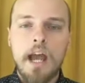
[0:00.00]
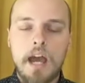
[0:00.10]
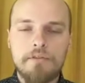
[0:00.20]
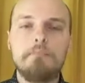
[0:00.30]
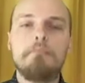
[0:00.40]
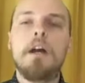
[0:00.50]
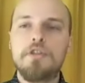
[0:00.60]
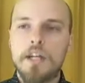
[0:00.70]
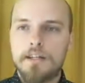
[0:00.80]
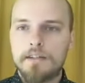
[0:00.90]
After
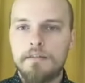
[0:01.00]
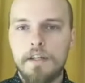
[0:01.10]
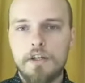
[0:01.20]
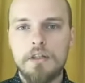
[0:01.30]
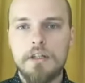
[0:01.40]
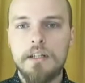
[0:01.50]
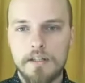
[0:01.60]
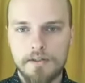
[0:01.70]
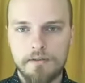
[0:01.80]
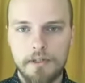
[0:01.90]
much excavation in
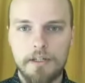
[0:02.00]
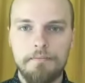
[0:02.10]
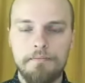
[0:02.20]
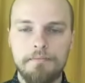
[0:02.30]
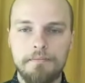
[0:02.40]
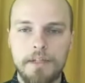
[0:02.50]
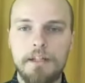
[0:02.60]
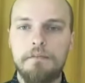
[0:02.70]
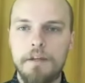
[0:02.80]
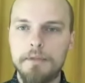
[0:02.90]
history
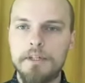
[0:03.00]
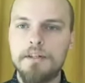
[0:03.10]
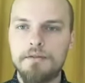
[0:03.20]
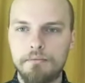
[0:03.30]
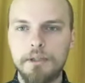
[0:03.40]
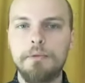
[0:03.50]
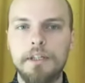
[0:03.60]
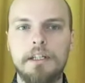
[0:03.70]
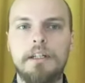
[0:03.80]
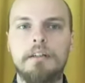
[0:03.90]
and a feminist
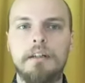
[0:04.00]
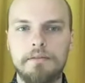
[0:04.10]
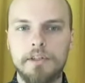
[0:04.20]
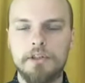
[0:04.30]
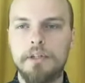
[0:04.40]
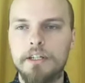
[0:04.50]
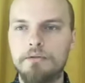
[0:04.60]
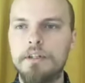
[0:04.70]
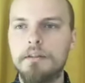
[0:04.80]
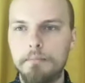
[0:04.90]
rereading of the great
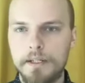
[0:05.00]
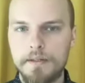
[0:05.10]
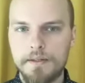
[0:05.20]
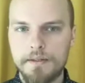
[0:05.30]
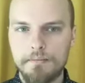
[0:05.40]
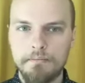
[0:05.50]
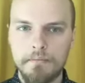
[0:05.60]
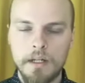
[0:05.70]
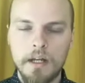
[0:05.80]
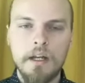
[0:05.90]
Greek myths,
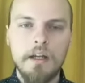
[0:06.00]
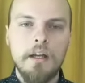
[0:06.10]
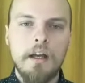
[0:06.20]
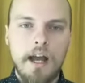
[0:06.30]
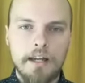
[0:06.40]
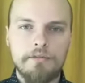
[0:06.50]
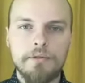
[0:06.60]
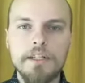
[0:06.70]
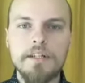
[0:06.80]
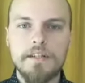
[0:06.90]
I have
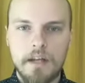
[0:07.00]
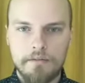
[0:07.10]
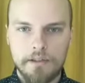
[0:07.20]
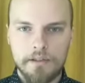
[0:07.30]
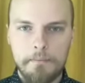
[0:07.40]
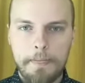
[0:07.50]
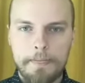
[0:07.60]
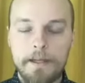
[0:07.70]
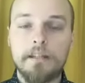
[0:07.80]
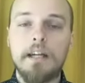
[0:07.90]
rediscovered
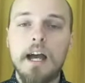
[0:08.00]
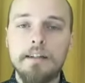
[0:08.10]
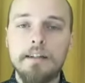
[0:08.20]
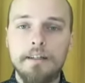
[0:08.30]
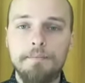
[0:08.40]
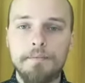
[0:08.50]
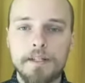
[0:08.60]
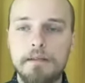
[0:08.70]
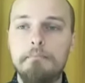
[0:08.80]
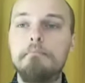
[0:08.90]
that Gaia
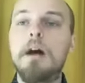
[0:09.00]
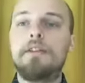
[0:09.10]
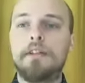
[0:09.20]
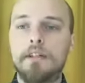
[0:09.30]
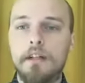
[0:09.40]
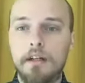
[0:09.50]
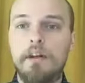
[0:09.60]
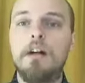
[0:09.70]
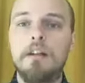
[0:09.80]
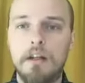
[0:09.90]
is the mother of
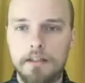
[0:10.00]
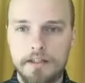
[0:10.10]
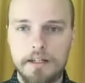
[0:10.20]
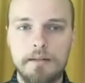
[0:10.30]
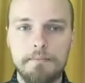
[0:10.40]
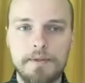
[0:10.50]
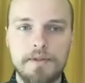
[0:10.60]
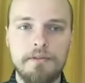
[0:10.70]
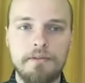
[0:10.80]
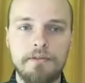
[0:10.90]
all
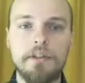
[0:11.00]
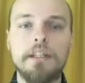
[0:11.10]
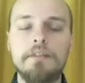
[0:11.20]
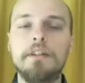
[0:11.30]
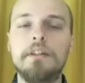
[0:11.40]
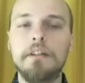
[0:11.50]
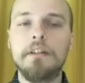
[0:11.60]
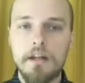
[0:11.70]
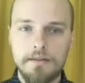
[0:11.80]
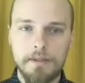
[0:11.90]
archetypes, for even her
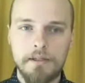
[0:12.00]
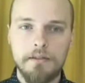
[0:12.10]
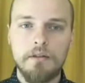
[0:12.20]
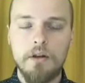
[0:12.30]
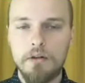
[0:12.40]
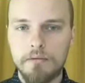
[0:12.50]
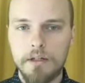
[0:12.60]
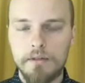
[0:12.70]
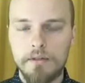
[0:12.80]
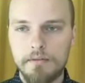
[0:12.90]
husband,
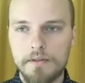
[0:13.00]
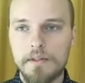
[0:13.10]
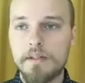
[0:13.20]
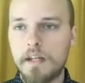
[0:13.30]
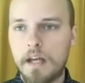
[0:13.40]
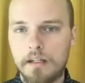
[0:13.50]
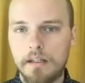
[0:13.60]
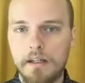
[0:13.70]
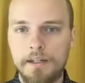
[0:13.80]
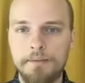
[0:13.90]
Ouranos, the sky
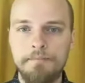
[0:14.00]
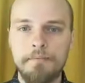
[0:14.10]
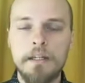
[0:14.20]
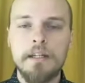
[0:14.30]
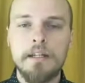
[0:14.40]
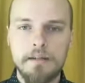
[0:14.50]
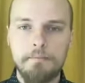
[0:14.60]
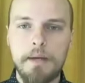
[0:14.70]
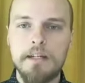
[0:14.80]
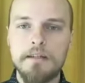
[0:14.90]
god, is
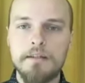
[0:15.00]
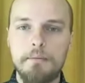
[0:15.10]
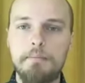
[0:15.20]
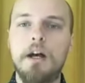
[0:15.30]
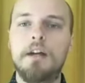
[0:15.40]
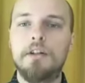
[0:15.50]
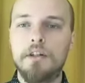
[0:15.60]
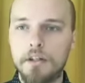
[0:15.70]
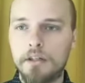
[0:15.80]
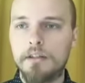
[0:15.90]
dependent upon
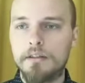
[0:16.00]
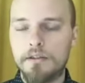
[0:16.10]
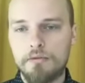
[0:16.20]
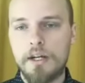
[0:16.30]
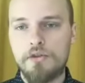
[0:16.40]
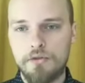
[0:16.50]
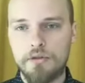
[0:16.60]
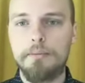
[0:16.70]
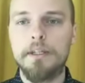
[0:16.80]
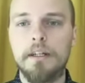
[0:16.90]
her
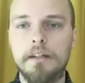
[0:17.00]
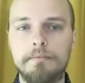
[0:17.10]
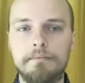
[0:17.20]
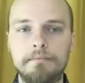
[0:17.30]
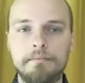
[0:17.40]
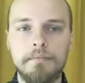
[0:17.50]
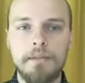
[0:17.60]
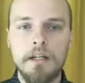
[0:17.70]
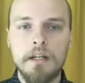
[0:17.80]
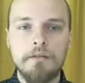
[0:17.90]
terrestrial being,
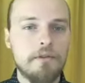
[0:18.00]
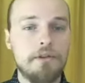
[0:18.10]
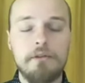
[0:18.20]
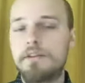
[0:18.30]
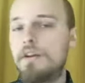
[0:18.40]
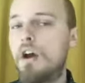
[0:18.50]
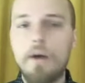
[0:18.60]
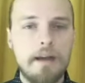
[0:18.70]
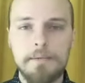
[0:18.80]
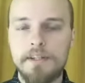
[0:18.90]
for there is no
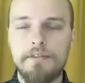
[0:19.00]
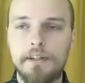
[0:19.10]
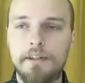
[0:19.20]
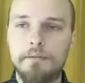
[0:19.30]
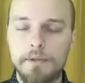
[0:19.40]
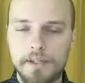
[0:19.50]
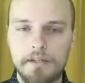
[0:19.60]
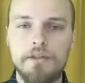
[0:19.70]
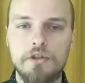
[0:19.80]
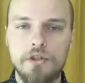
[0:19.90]
atmosphere
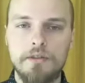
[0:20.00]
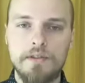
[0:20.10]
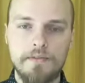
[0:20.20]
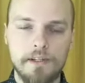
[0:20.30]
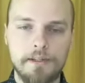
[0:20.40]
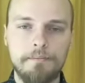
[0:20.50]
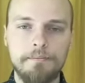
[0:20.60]
without the geosphere.